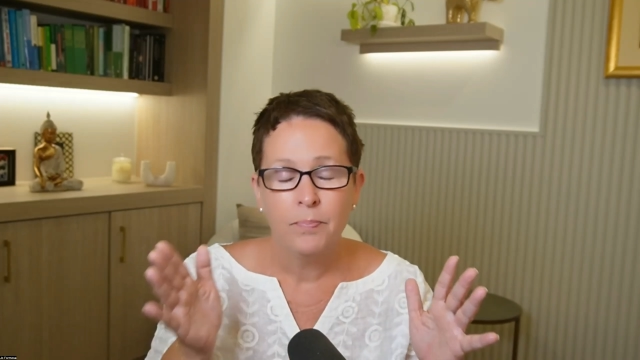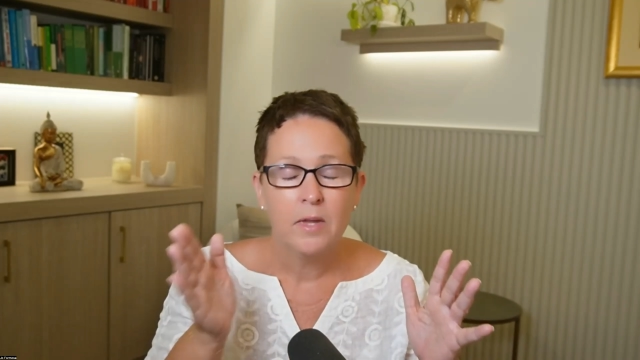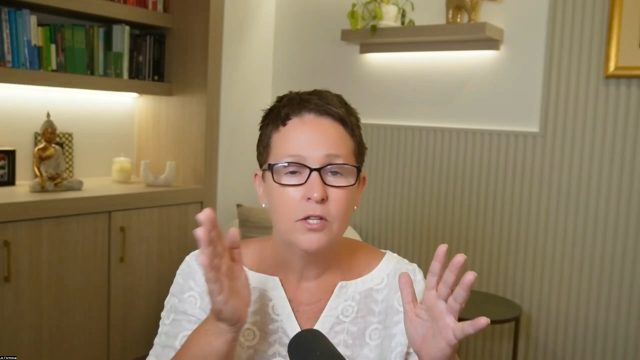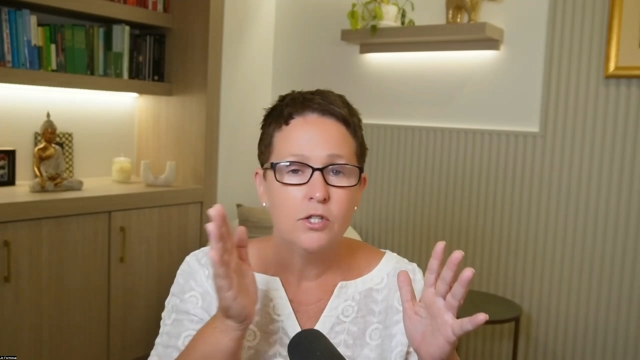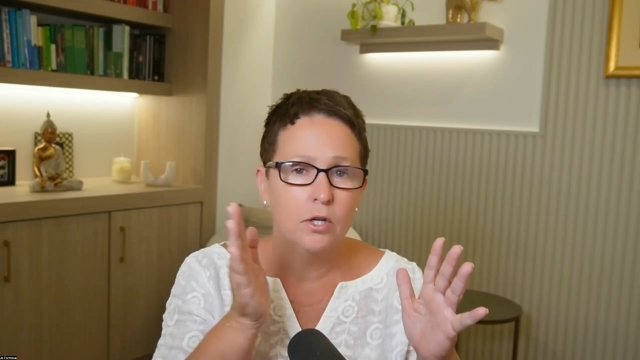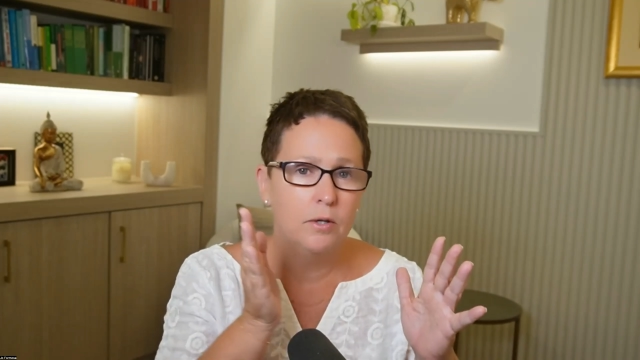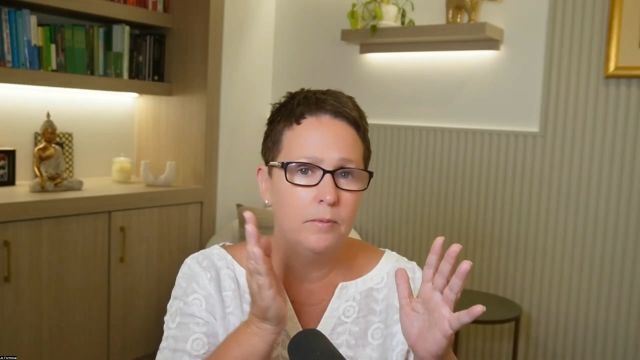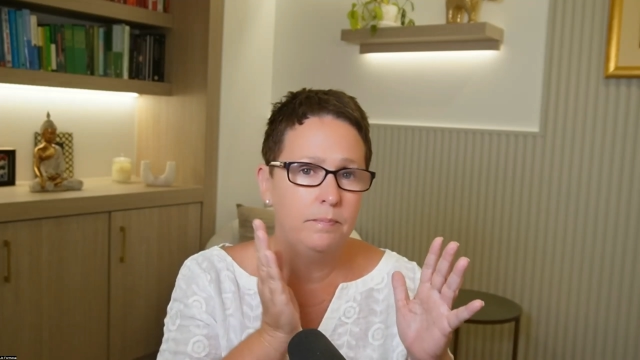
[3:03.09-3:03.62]

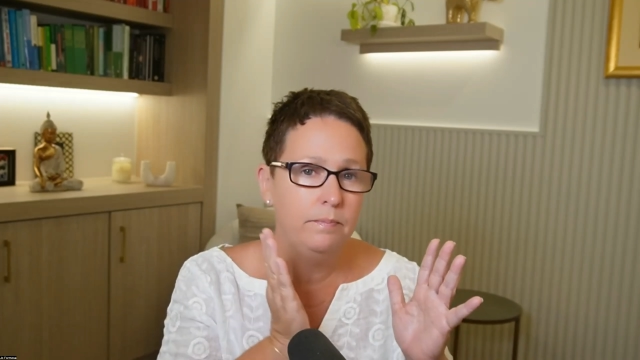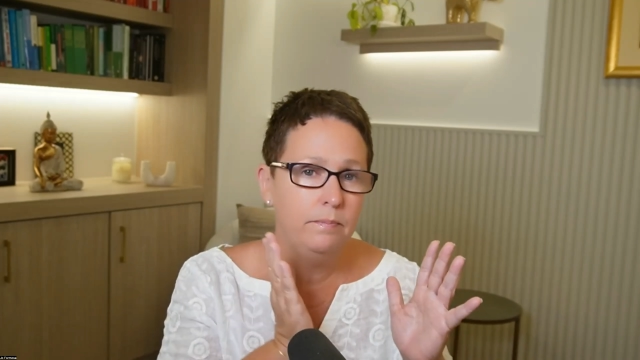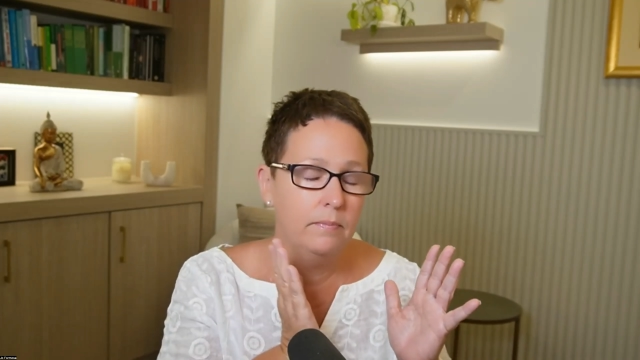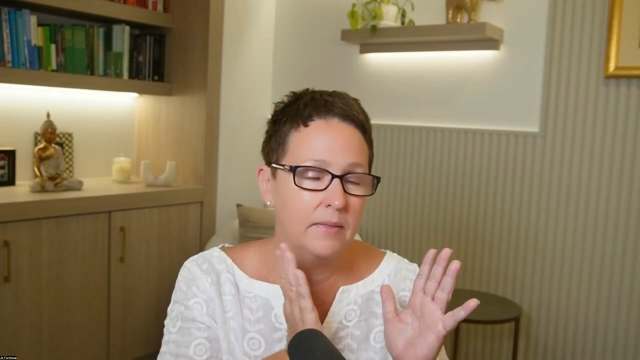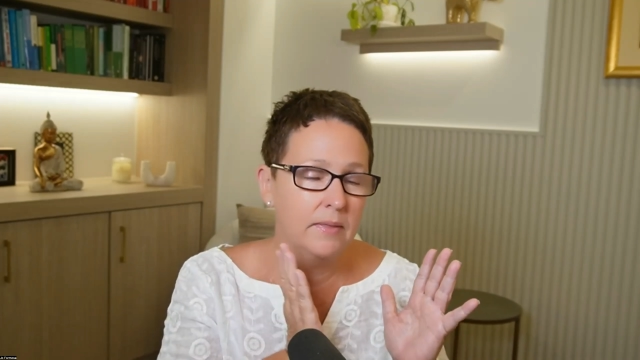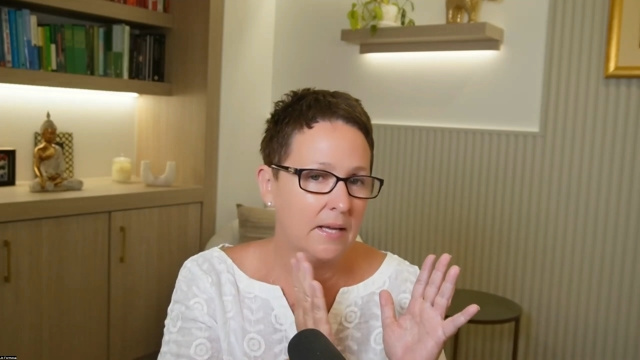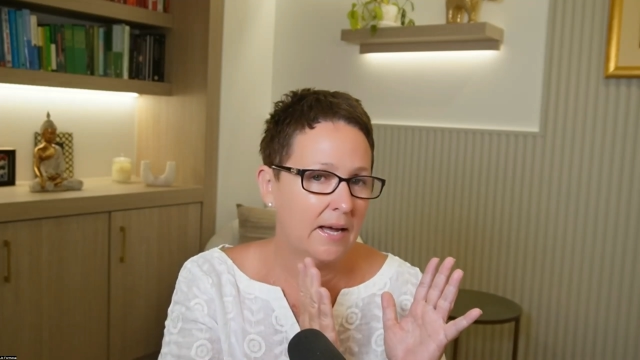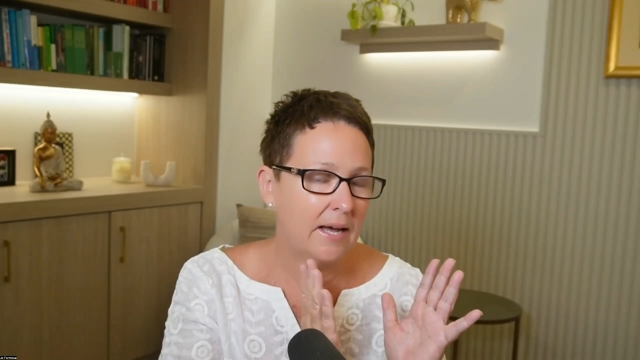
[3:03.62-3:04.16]
So
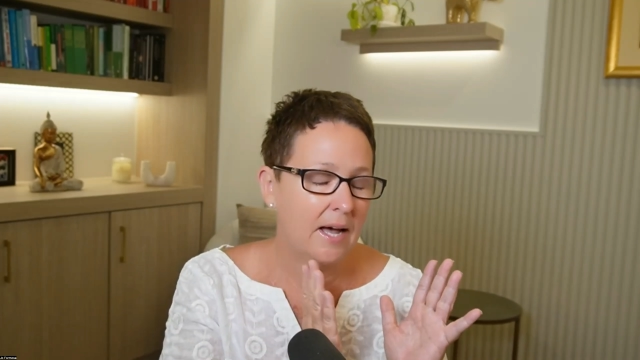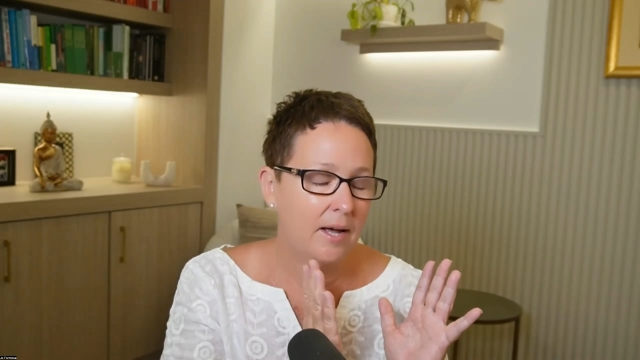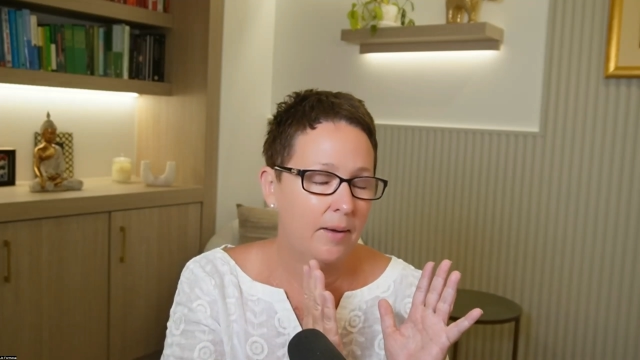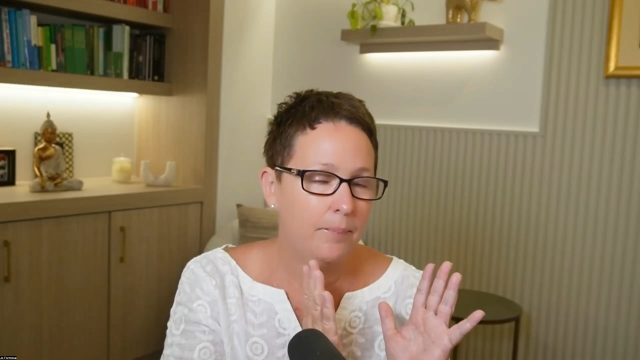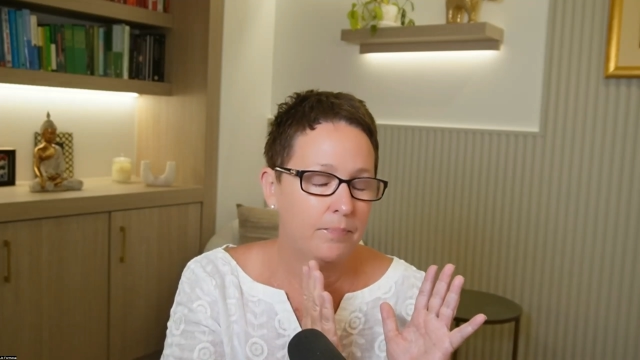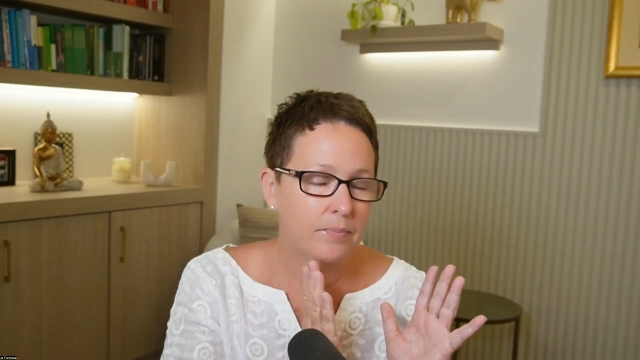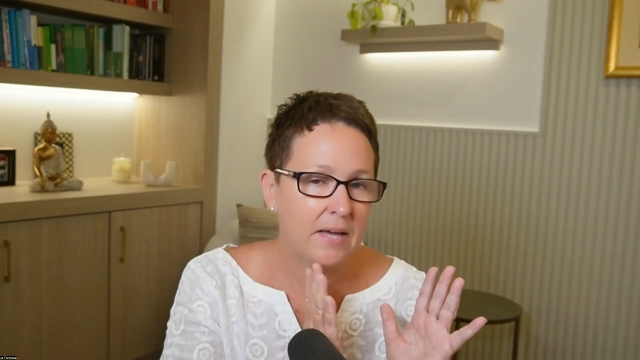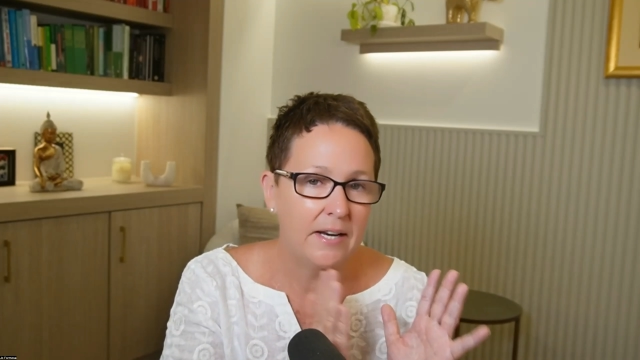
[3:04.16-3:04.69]

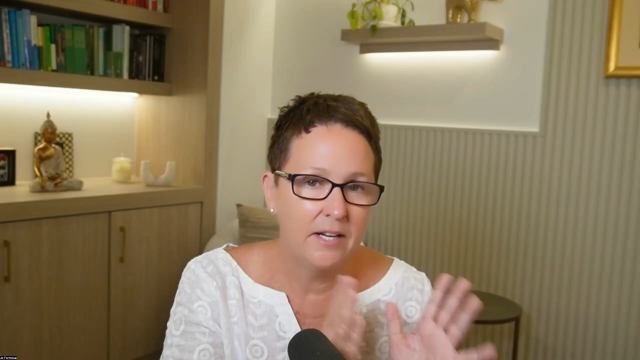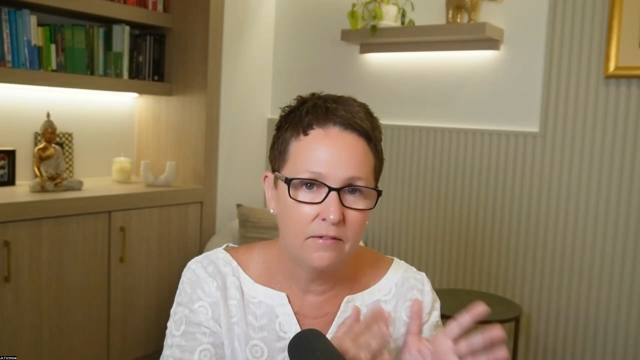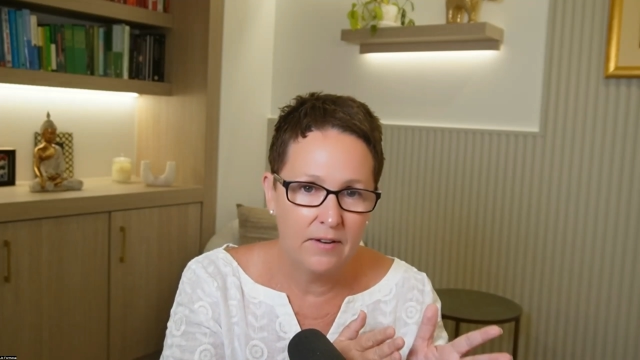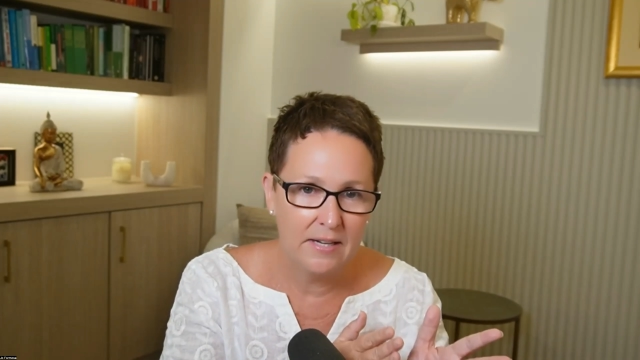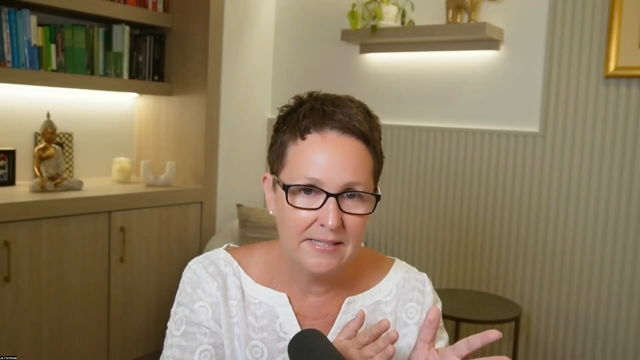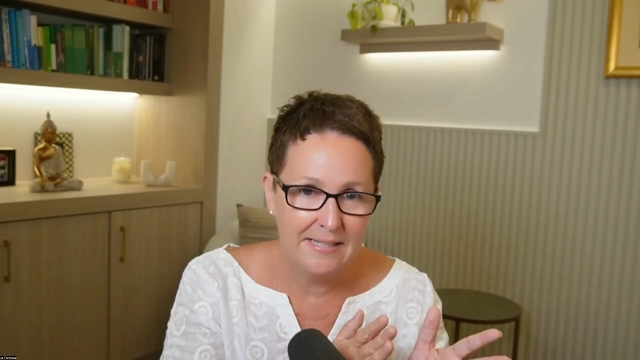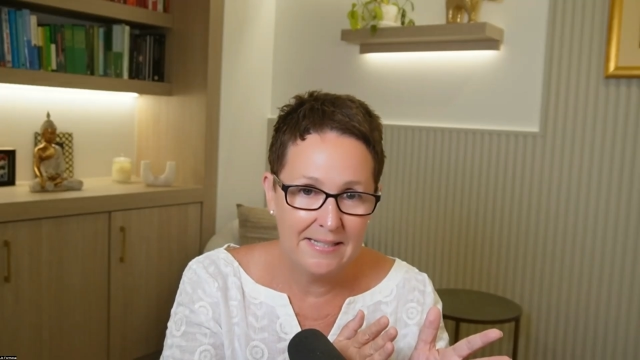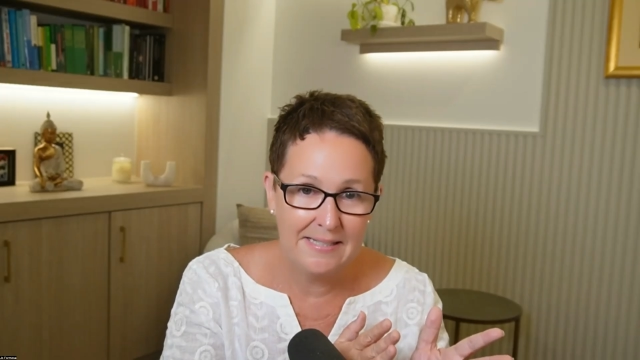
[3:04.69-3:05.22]

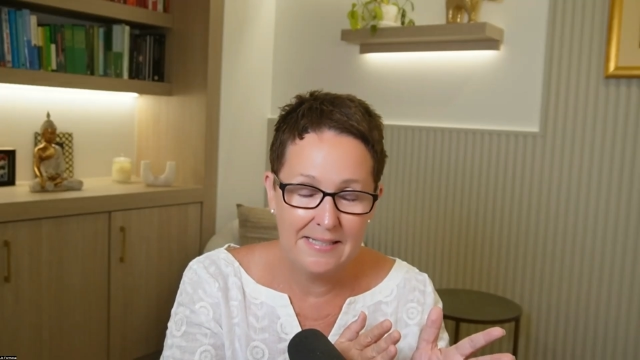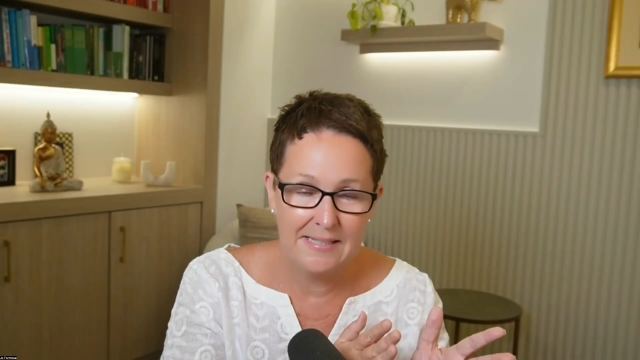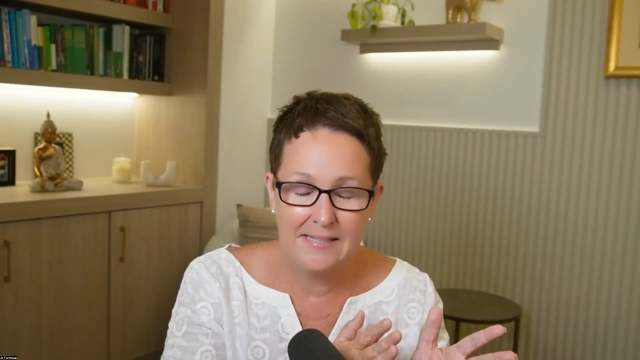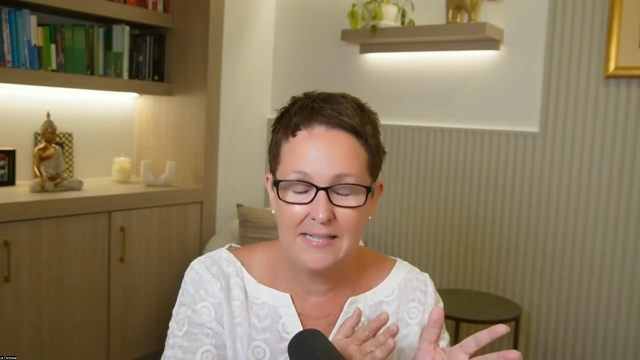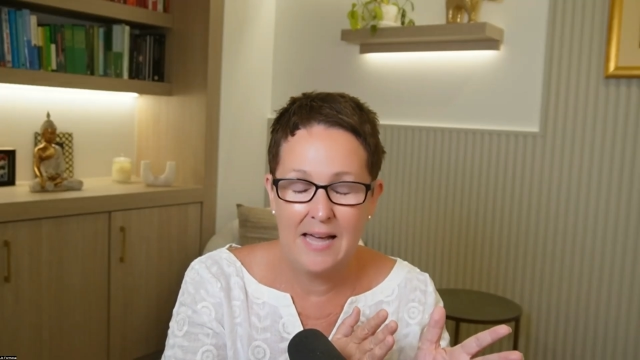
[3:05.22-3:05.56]
cardiovascular disease